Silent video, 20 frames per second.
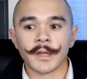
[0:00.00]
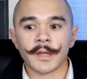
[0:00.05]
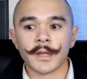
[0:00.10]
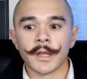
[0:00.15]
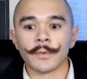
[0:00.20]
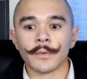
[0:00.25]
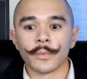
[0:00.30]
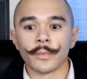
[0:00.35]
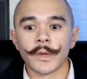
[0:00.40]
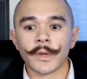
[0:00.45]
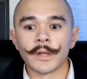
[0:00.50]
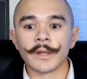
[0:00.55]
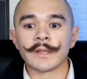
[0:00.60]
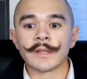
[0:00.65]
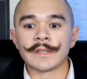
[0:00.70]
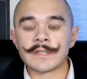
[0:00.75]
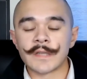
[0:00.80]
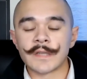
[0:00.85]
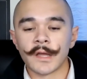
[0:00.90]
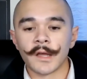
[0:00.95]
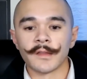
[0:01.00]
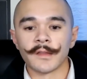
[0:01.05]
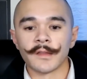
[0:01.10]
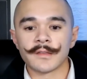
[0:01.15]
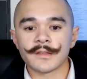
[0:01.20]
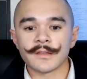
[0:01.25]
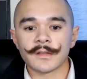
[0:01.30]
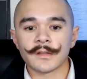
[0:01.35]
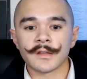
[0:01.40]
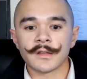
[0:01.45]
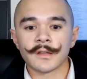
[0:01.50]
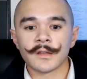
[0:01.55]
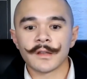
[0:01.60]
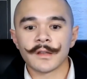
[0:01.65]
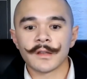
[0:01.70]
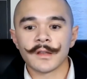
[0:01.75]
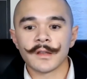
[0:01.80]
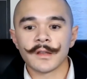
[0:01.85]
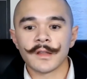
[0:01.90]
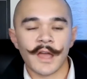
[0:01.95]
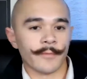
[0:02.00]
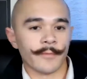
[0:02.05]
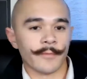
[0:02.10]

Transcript: It really does have